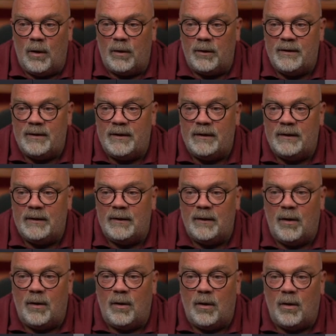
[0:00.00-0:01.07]
here
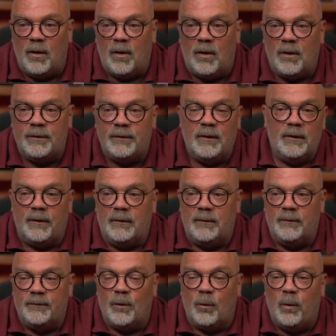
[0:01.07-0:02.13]
on
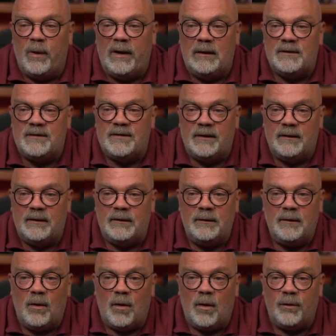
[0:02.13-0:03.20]
the wheels
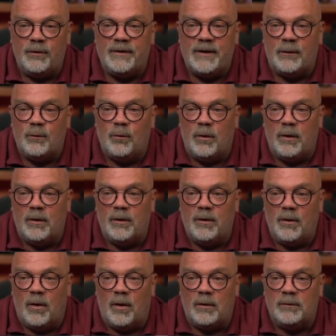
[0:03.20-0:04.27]
here, or you can work
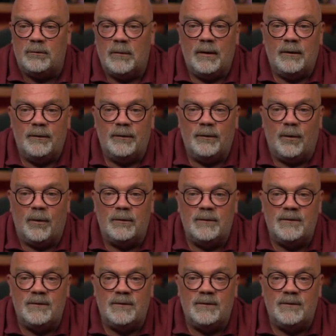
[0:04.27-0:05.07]
on those